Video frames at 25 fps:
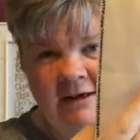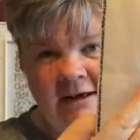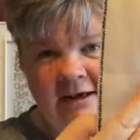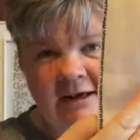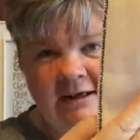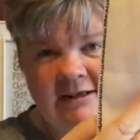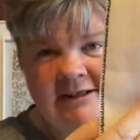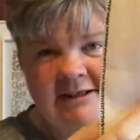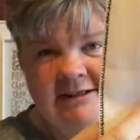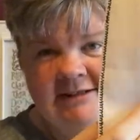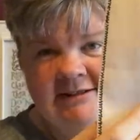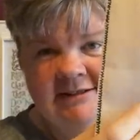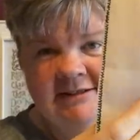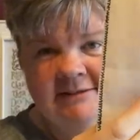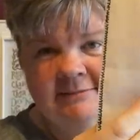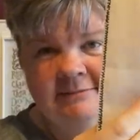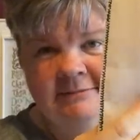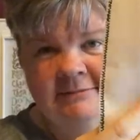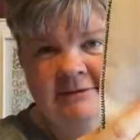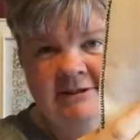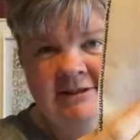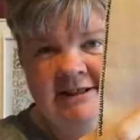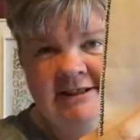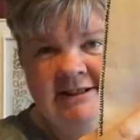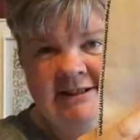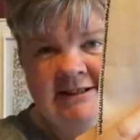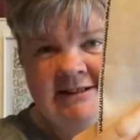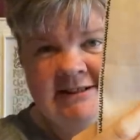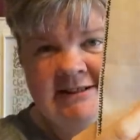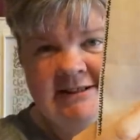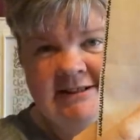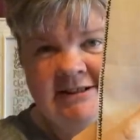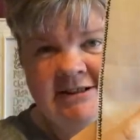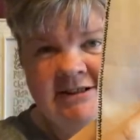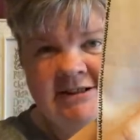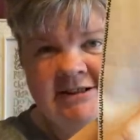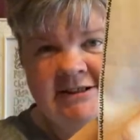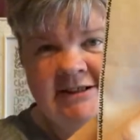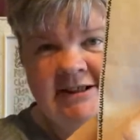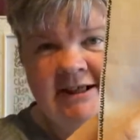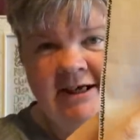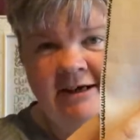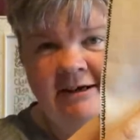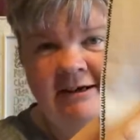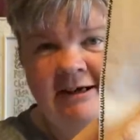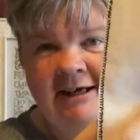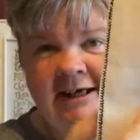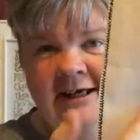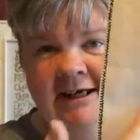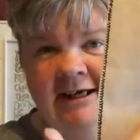I did some of this stitching
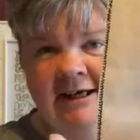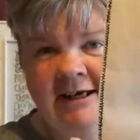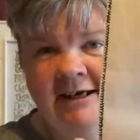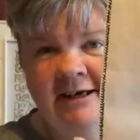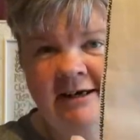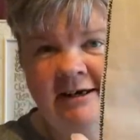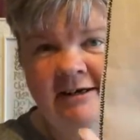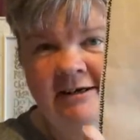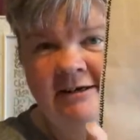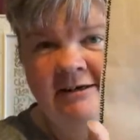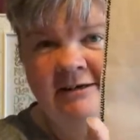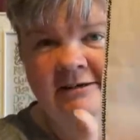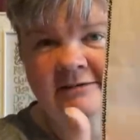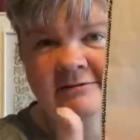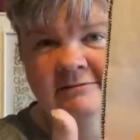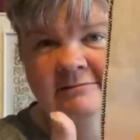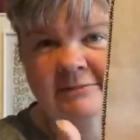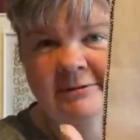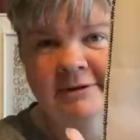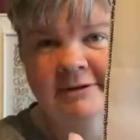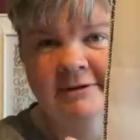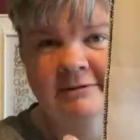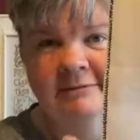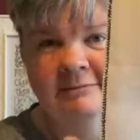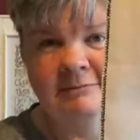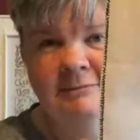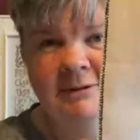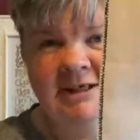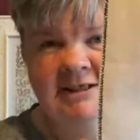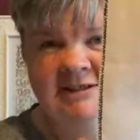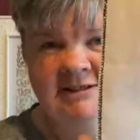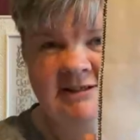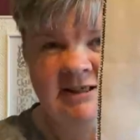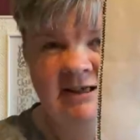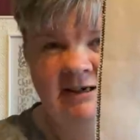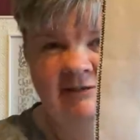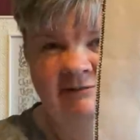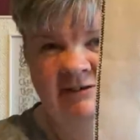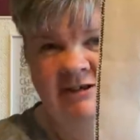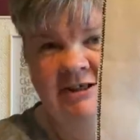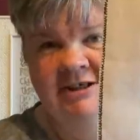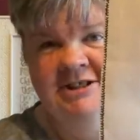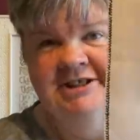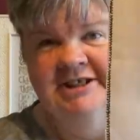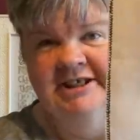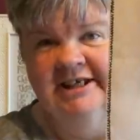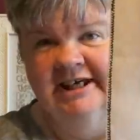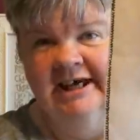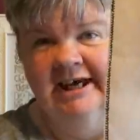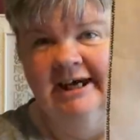down here, but basically I finished
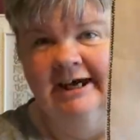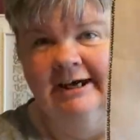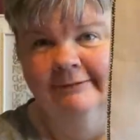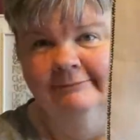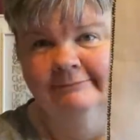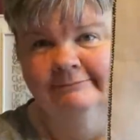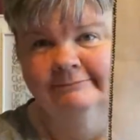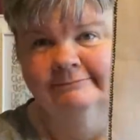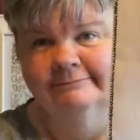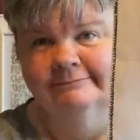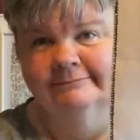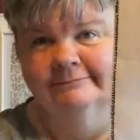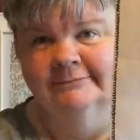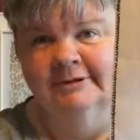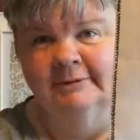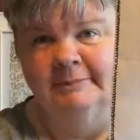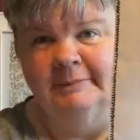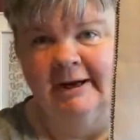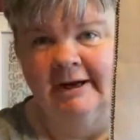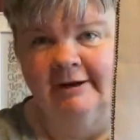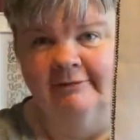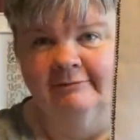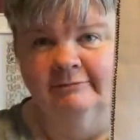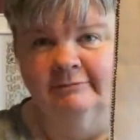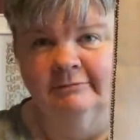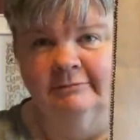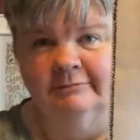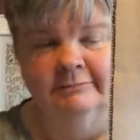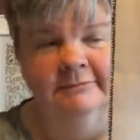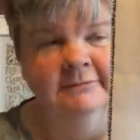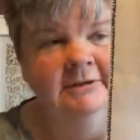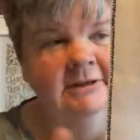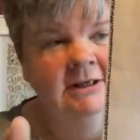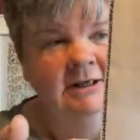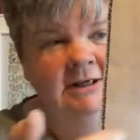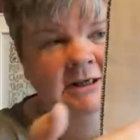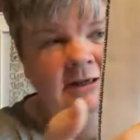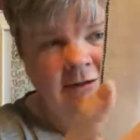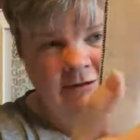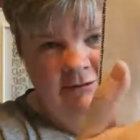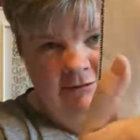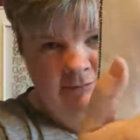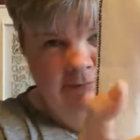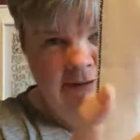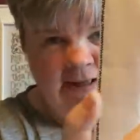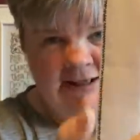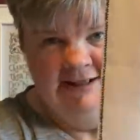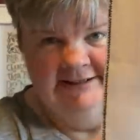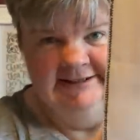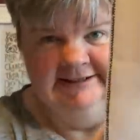the cat apart from
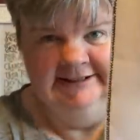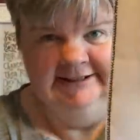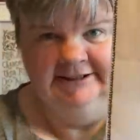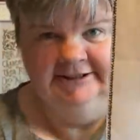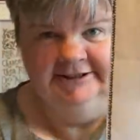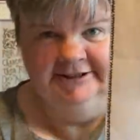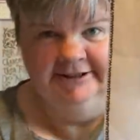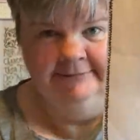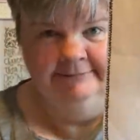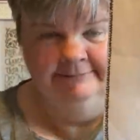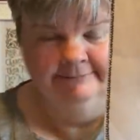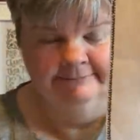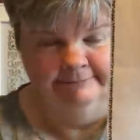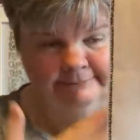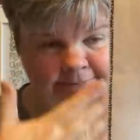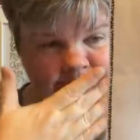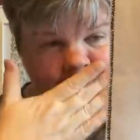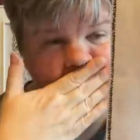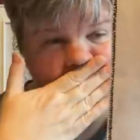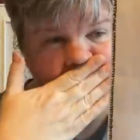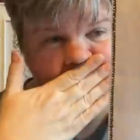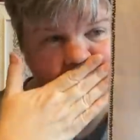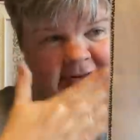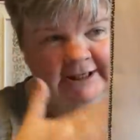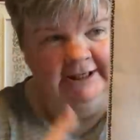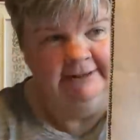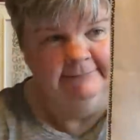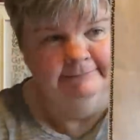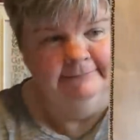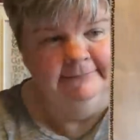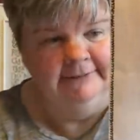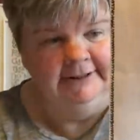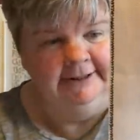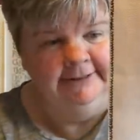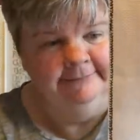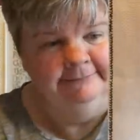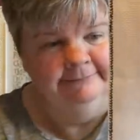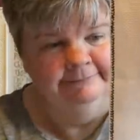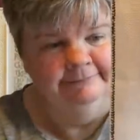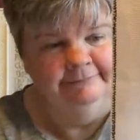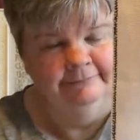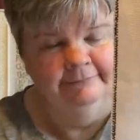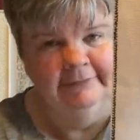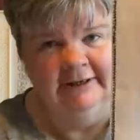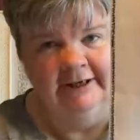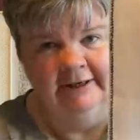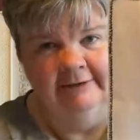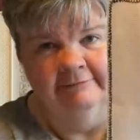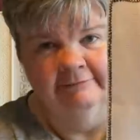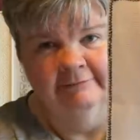back stitching. Pardon me,
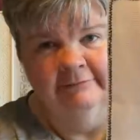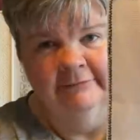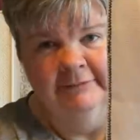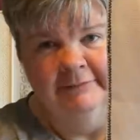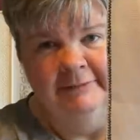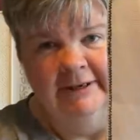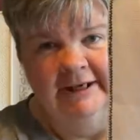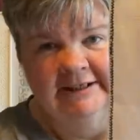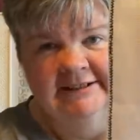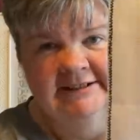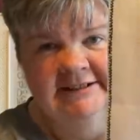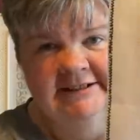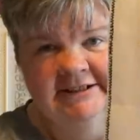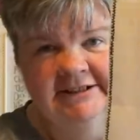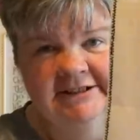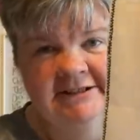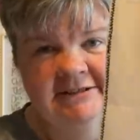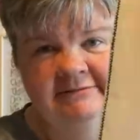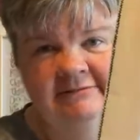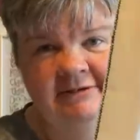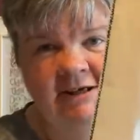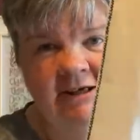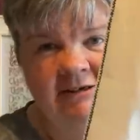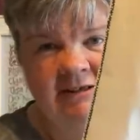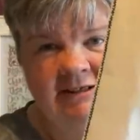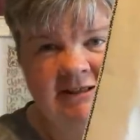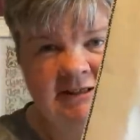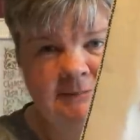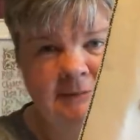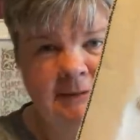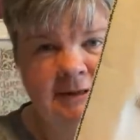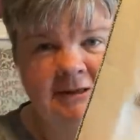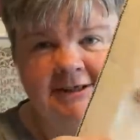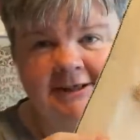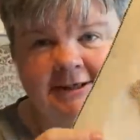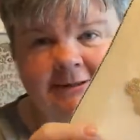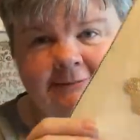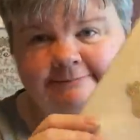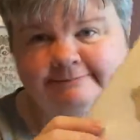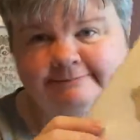apart from the back stitching around his body.